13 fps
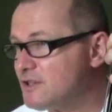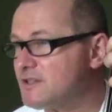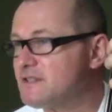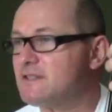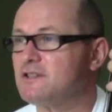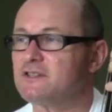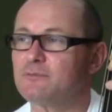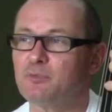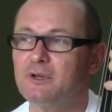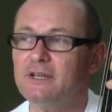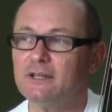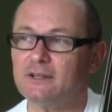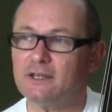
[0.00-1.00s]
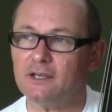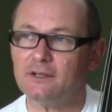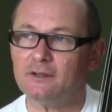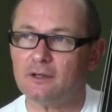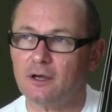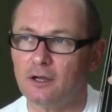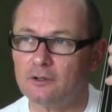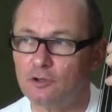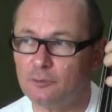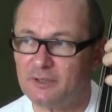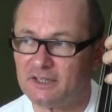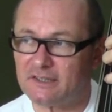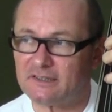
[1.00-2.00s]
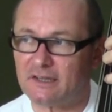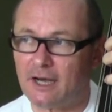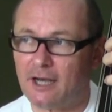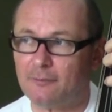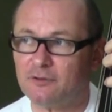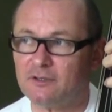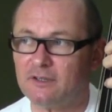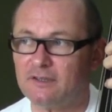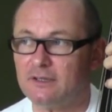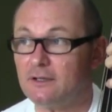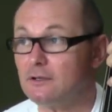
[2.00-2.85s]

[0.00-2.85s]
Just bring it in a little bit at a time to the D,